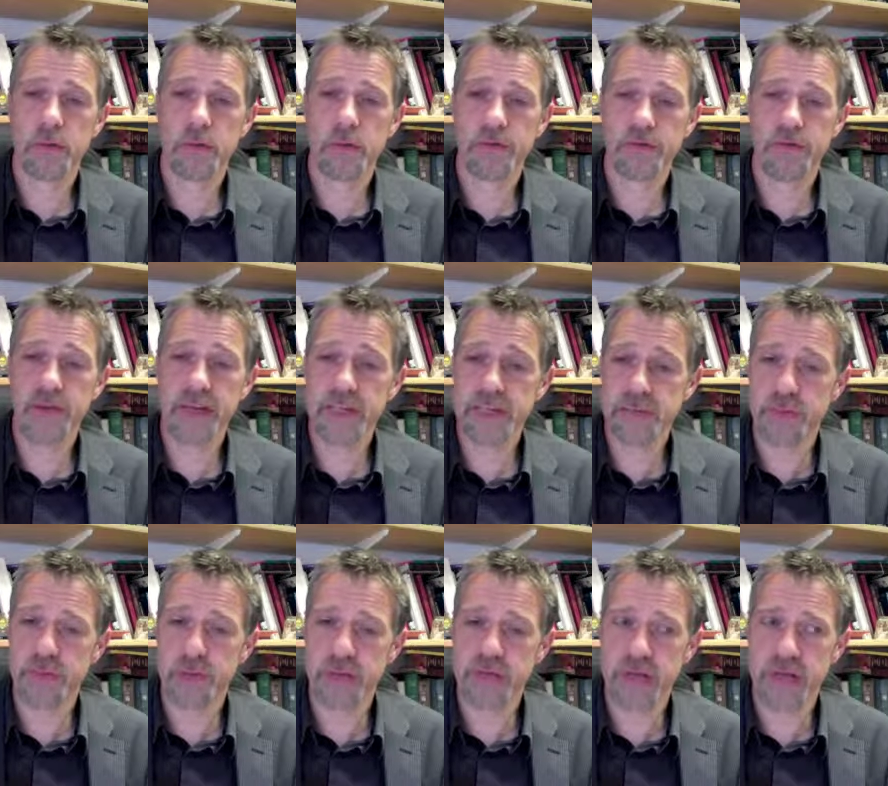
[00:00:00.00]

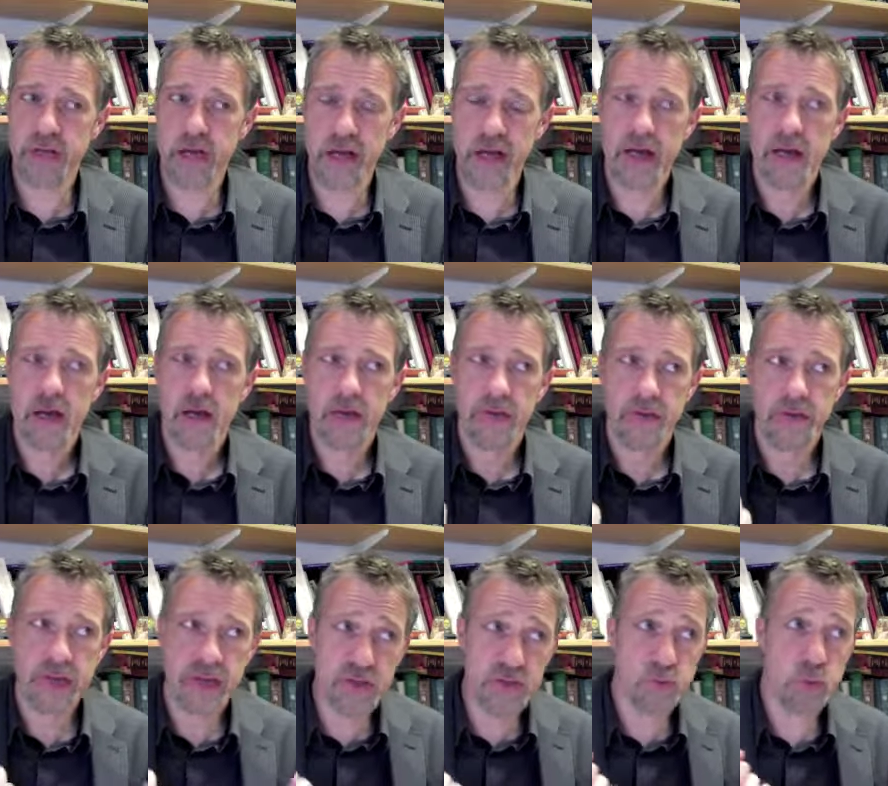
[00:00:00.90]
feasible to say
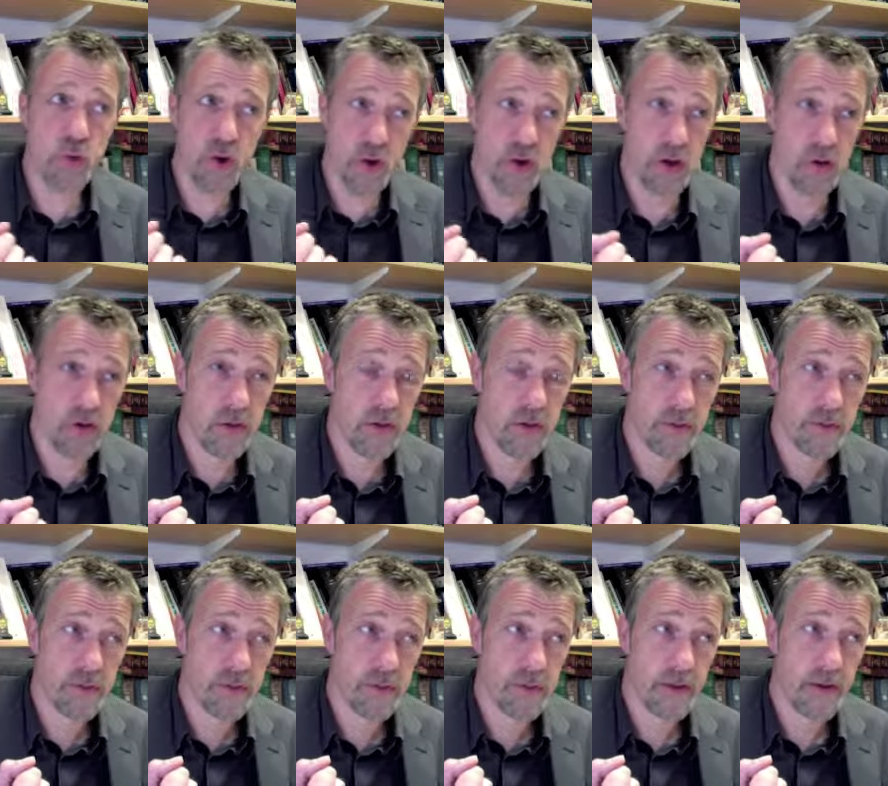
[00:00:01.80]
this world
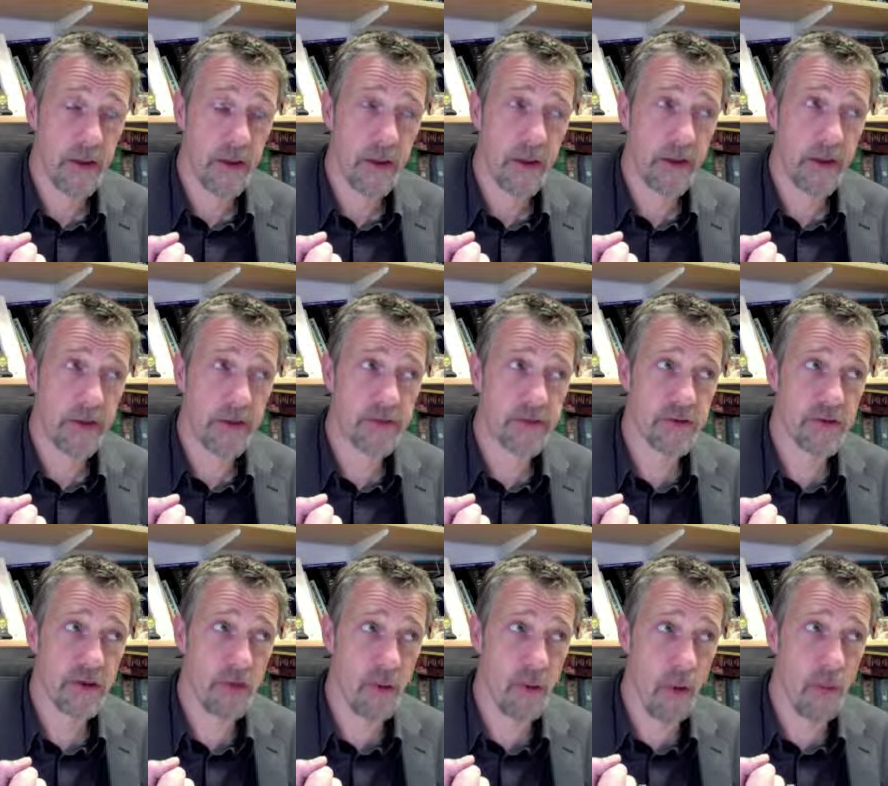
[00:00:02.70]
is
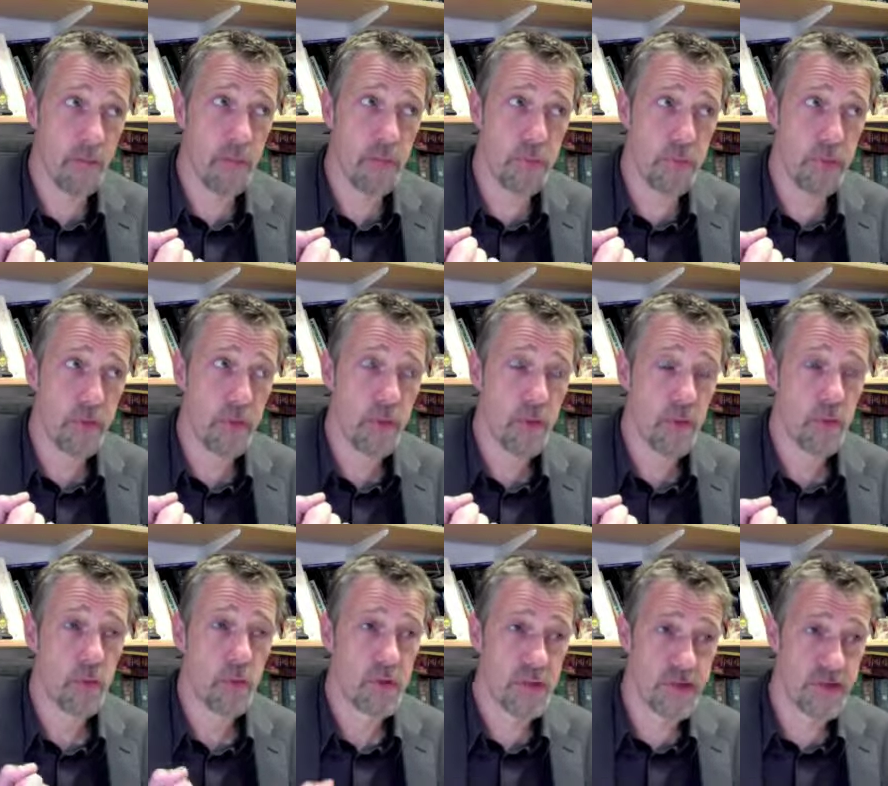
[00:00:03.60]
comparable
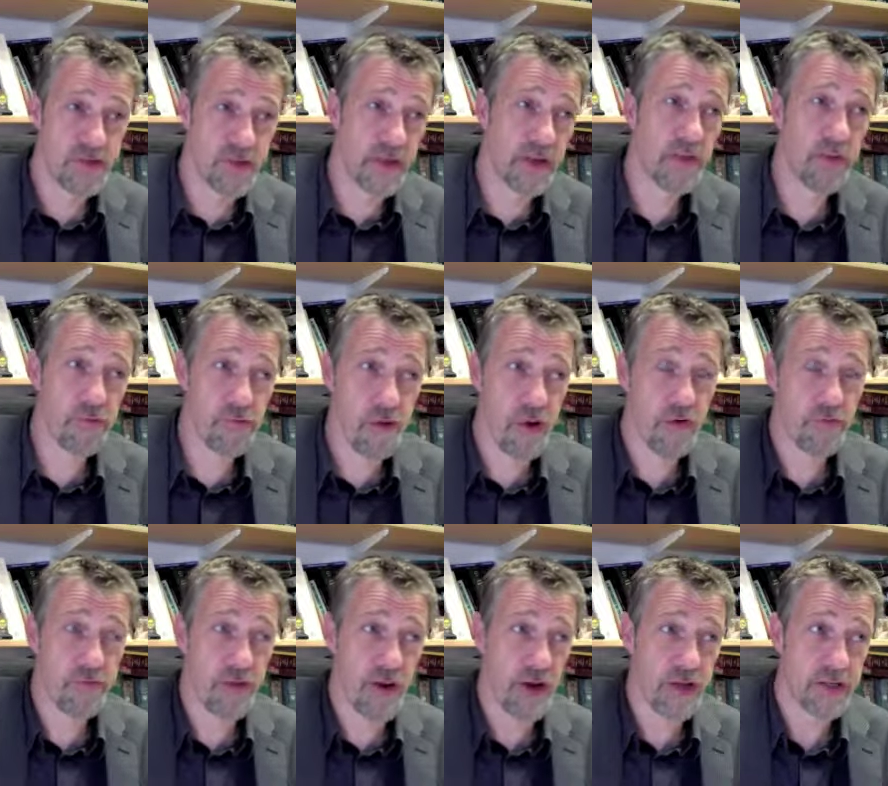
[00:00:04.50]
with a single throw
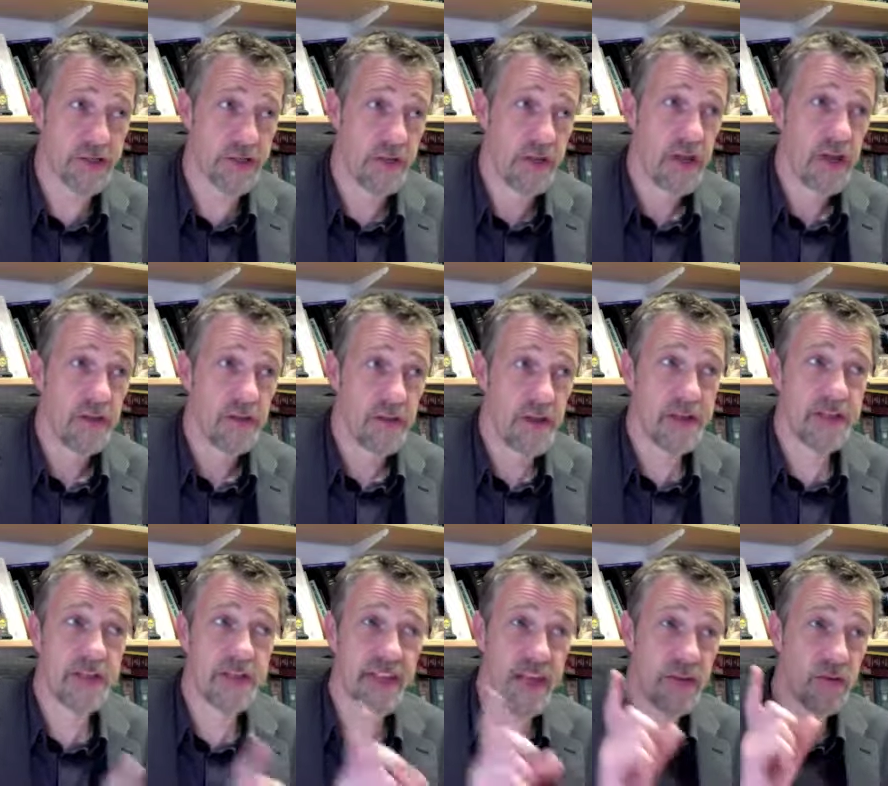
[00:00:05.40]
of dice.
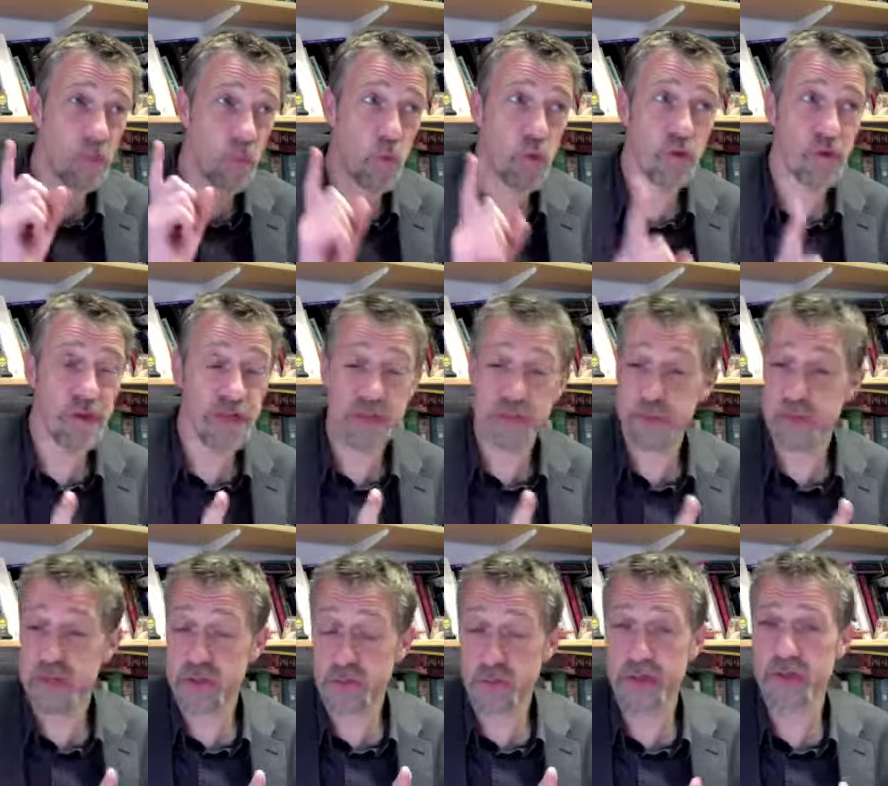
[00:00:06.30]
This is a this
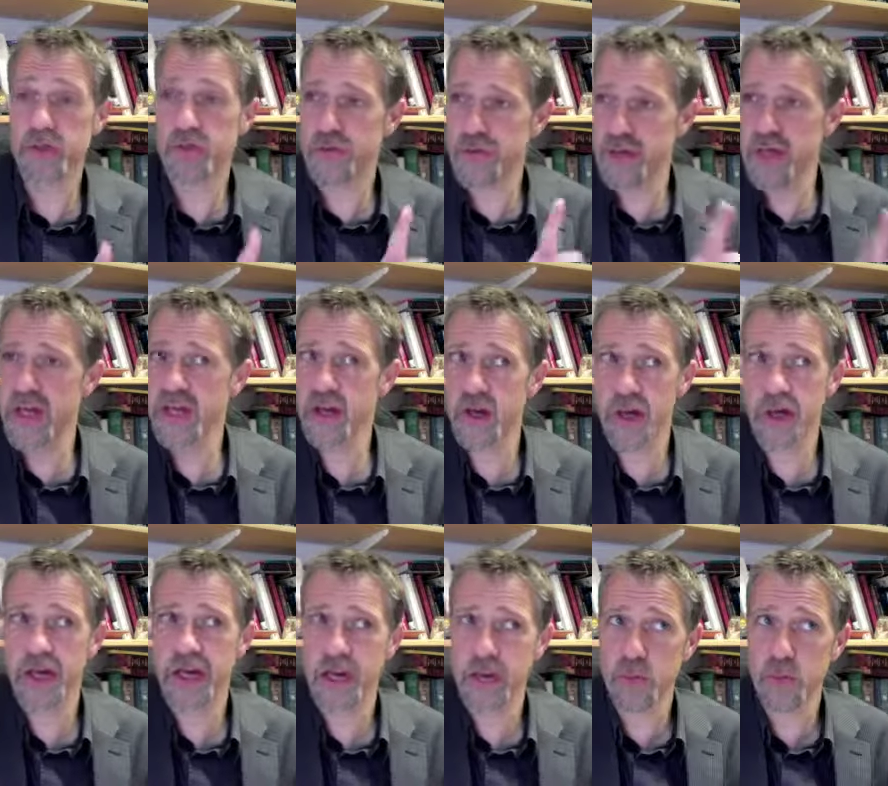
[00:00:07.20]
must have been the
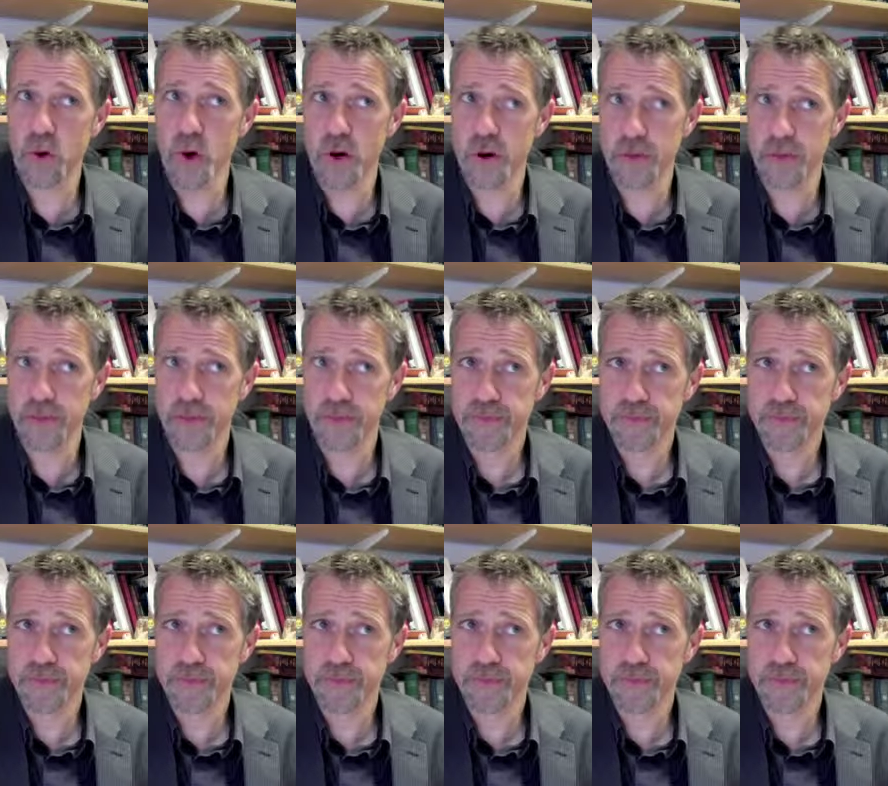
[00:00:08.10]
lucky one.